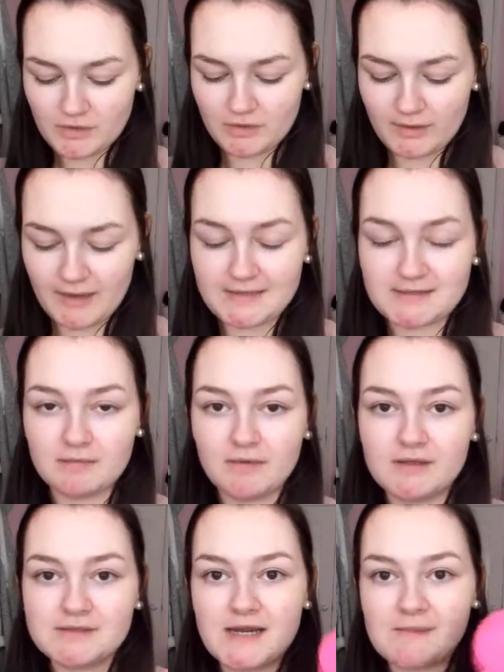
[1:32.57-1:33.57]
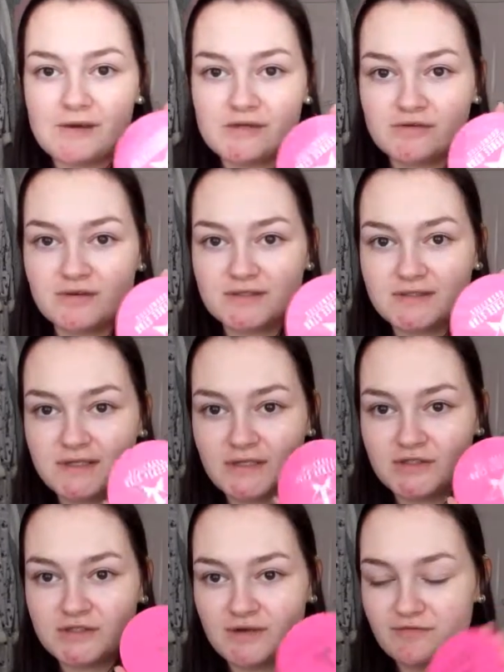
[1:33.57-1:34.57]
Okay, so I'm going to take my
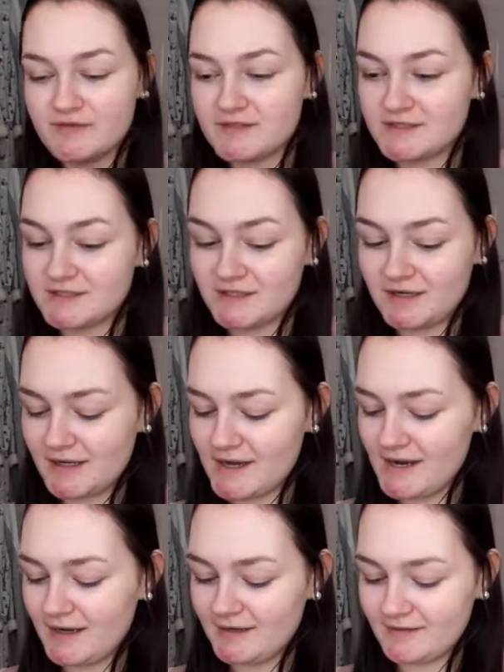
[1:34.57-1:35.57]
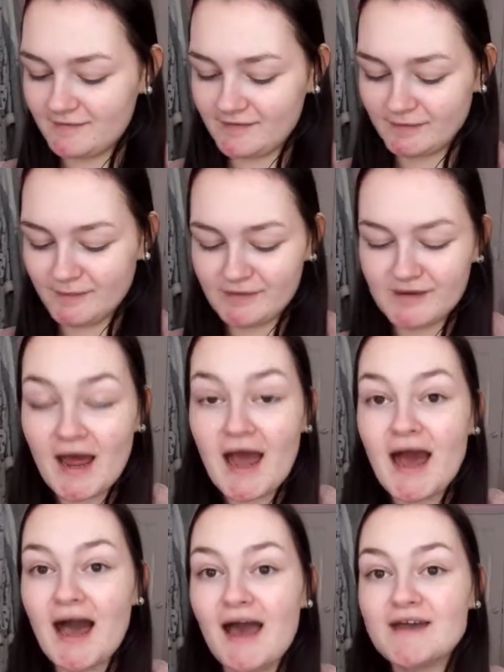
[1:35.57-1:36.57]
trusty Jeffree Star highlighter for the mirror.
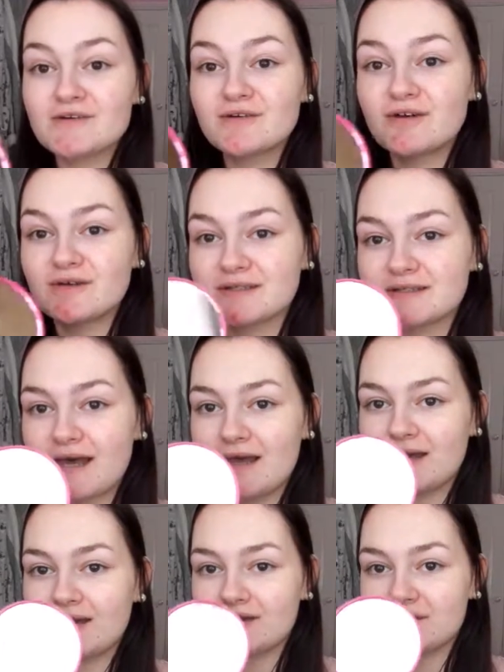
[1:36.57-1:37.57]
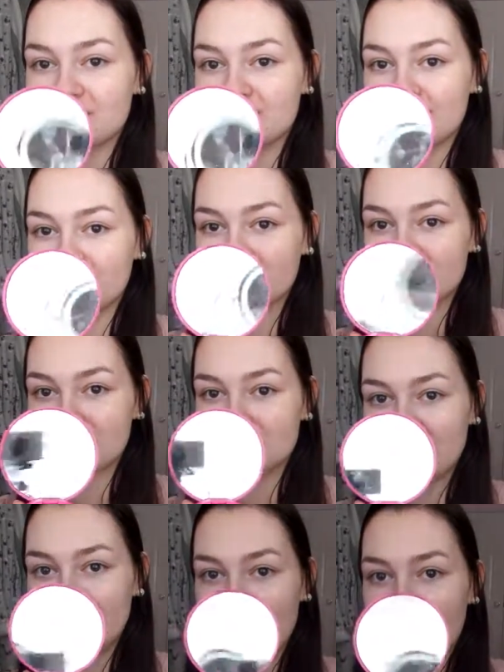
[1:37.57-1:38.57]
I don't use this highlighter too much
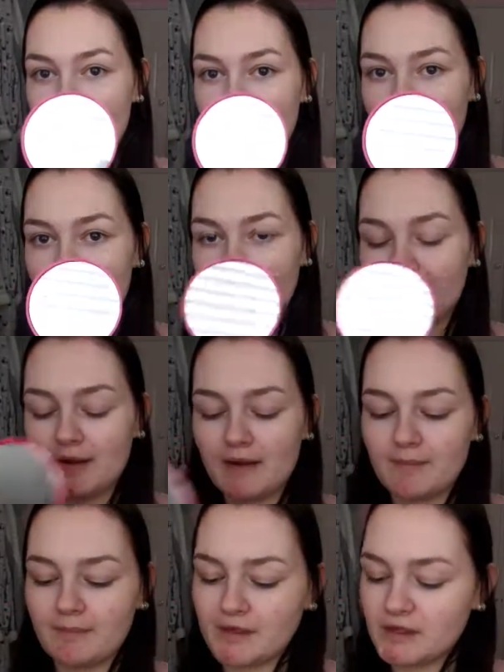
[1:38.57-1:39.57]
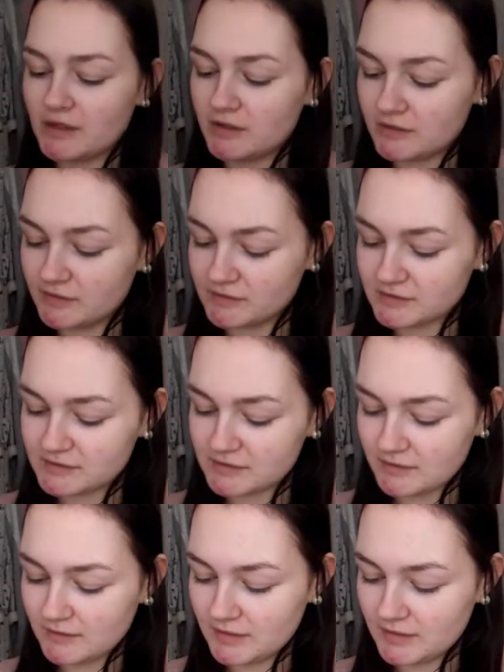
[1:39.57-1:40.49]
because